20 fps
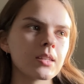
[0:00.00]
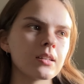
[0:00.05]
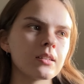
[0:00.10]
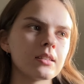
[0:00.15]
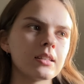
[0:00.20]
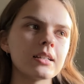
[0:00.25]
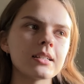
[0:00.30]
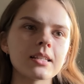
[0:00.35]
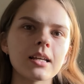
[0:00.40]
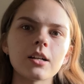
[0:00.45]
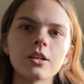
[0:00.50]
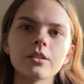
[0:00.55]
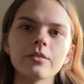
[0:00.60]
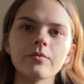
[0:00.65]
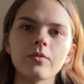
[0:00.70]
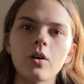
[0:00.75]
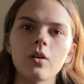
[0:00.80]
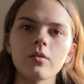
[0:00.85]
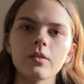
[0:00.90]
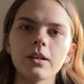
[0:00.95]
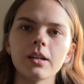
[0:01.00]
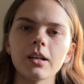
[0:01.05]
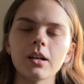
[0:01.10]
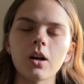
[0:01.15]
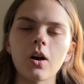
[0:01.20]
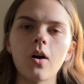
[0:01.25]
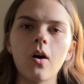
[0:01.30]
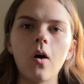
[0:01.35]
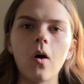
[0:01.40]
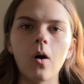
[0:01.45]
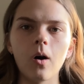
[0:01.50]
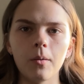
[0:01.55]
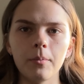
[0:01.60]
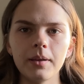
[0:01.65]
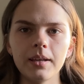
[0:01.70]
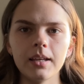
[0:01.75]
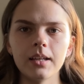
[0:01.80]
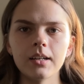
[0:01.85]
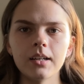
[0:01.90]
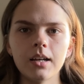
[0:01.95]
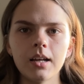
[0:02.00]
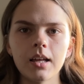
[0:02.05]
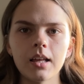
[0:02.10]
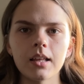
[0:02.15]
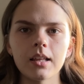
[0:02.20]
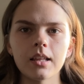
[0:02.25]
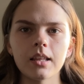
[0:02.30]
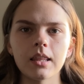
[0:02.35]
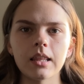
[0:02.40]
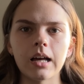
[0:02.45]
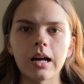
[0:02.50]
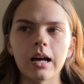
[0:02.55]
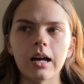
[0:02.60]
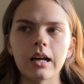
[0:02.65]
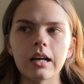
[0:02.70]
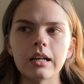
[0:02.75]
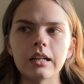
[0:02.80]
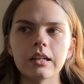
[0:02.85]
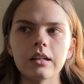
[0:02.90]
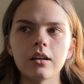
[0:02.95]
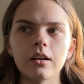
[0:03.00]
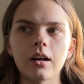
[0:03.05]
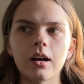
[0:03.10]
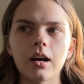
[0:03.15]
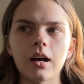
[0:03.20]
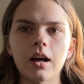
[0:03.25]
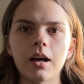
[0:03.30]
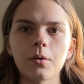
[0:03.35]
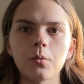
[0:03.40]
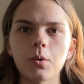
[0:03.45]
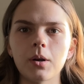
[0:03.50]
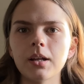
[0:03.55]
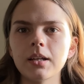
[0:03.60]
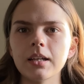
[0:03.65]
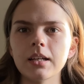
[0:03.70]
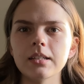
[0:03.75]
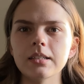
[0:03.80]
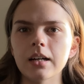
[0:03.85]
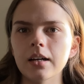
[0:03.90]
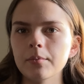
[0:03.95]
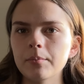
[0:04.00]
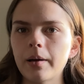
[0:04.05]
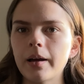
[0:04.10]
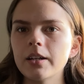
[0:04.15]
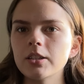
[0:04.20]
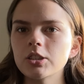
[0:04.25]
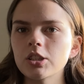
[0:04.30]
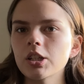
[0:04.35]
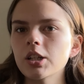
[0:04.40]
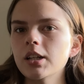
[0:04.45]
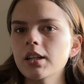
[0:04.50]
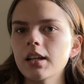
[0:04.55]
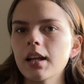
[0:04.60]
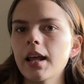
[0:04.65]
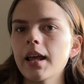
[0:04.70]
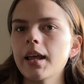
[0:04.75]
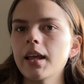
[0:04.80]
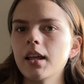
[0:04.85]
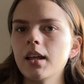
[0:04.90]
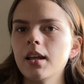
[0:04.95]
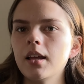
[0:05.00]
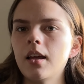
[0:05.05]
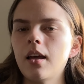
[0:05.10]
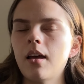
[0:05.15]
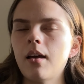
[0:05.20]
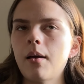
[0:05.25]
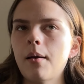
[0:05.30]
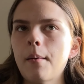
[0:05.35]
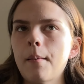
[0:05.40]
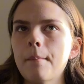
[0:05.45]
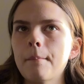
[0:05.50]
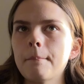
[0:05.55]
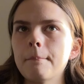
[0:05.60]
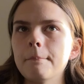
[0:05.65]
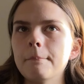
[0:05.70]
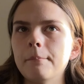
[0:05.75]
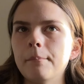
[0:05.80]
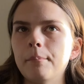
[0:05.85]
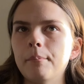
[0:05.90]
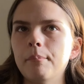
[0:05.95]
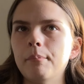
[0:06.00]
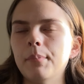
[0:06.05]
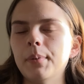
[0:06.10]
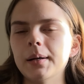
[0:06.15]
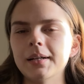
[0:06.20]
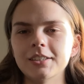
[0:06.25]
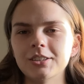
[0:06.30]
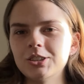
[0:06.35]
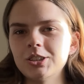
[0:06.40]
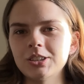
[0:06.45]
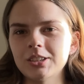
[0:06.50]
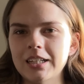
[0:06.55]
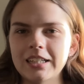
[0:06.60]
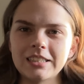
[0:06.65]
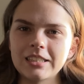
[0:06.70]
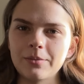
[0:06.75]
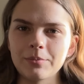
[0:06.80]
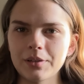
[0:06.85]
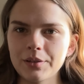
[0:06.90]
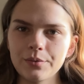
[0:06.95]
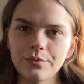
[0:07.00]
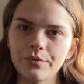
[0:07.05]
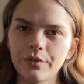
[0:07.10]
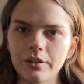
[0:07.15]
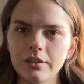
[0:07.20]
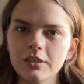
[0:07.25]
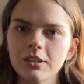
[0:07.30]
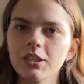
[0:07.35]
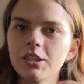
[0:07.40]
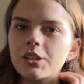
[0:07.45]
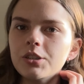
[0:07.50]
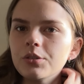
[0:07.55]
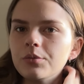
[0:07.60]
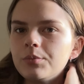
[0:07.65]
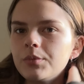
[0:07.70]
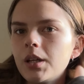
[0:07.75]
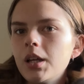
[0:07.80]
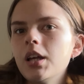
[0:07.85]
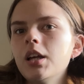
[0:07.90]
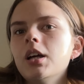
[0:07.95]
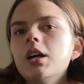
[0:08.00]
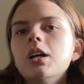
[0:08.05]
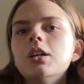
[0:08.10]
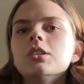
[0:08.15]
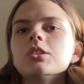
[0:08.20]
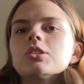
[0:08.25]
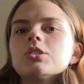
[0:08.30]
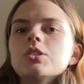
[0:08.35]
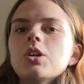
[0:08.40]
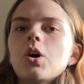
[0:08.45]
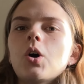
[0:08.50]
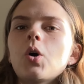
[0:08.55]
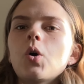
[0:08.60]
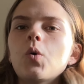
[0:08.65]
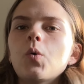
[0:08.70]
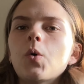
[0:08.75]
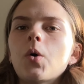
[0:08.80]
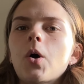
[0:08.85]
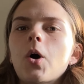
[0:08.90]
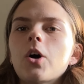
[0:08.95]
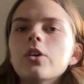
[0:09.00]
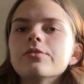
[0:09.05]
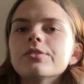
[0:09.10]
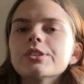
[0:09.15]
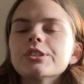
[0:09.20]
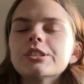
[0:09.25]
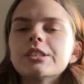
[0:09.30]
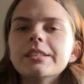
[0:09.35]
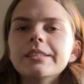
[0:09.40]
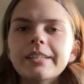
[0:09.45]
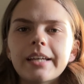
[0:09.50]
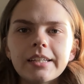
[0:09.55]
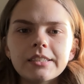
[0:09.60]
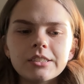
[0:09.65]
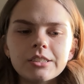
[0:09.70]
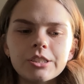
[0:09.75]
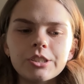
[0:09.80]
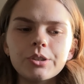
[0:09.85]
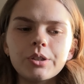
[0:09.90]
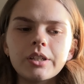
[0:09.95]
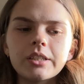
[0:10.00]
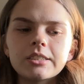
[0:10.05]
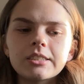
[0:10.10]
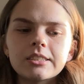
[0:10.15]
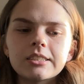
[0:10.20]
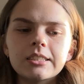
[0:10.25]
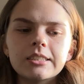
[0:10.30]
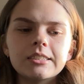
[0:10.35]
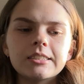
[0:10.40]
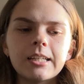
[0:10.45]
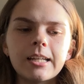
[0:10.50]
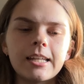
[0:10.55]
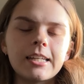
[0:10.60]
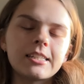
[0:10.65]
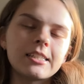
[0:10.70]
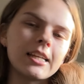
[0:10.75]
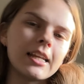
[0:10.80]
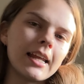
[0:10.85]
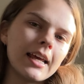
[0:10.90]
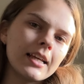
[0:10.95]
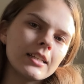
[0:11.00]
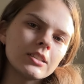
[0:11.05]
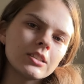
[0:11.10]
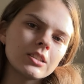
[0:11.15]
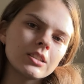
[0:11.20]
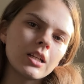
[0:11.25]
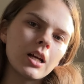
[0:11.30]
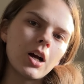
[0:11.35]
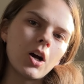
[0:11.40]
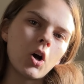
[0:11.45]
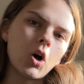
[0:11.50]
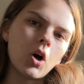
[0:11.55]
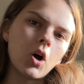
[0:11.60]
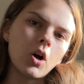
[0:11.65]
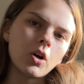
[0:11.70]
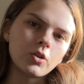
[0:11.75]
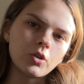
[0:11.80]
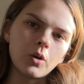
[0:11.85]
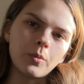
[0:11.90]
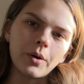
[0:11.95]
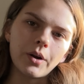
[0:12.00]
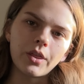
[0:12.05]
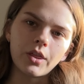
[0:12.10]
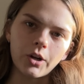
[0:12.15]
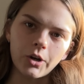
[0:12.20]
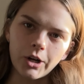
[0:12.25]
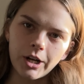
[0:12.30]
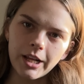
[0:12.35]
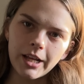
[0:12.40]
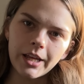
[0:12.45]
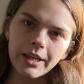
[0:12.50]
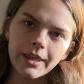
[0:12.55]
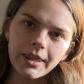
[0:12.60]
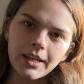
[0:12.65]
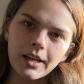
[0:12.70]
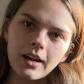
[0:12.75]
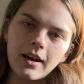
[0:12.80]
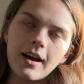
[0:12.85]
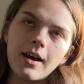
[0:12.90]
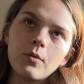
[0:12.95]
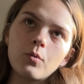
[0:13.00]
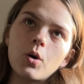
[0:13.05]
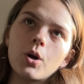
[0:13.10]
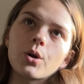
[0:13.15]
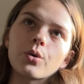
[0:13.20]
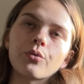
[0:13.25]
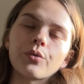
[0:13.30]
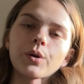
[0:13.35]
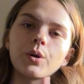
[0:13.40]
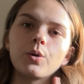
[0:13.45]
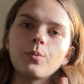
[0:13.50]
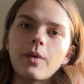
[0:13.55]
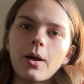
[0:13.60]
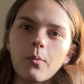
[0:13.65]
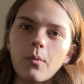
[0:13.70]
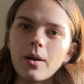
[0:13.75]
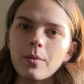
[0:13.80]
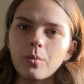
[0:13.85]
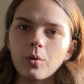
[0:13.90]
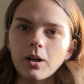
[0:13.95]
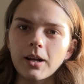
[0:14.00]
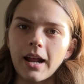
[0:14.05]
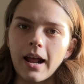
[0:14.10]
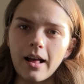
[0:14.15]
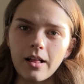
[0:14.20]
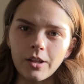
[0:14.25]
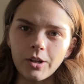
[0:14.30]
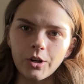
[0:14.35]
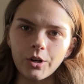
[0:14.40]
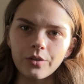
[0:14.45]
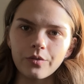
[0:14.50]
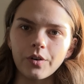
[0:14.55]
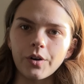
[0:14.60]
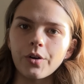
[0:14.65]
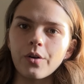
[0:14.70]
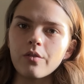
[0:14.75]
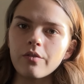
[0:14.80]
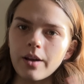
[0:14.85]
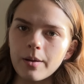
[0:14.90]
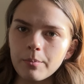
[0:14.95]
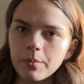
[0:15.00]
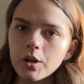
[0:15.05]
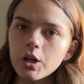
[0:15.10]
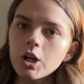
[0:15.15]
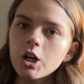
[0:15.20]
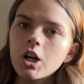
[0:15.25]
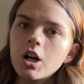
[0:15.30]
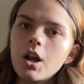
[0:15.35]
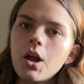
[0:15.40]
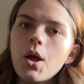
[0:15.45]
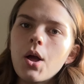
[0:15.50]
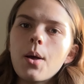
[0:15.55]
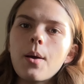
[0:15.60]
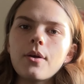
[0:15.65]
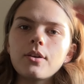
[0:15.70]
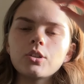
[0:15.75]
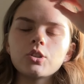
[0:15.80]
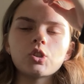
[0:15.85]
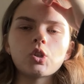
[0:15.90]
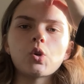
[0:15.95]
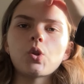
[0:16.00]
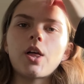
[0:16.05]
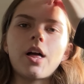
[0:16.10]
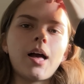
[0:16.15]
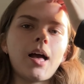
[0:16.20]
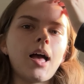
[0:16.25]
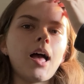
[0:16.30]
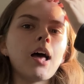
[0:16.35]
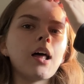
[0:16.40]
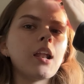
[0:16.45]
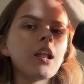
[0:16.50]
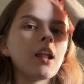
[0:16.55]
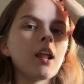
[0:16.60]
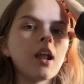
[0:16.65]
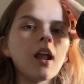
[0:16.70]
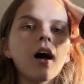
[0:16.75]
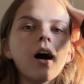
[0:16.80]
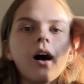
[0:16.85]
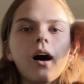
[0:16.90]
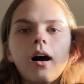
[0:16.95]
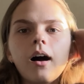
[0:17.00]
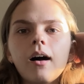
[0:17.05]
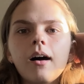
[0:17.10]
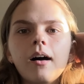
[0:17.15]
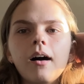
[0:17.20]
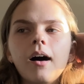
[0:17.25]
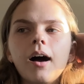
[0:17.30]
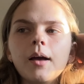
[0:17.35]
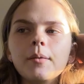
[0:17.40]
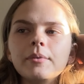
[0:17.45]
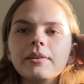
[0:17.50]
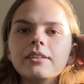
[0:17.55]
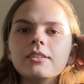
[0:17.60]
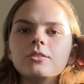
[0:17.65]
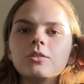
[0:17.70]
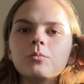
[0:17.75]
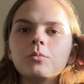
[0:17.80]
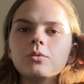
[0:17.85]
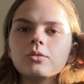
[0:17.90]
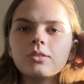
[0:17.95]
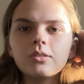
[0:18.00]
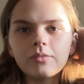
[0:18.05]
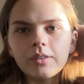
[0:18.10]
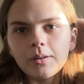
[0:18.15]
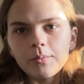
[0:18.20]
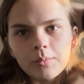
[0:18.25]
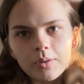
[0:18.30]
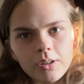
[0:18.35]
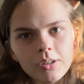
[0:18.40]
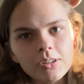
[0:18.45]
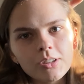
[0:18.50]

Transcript: things that are involving a hobby that I want to get done by a certain day, but it's just like something fun to do. So for today's to-do list, and t- today's October 30th, I want to redo my whiteboard calendar for November so that I mean, it's almost November,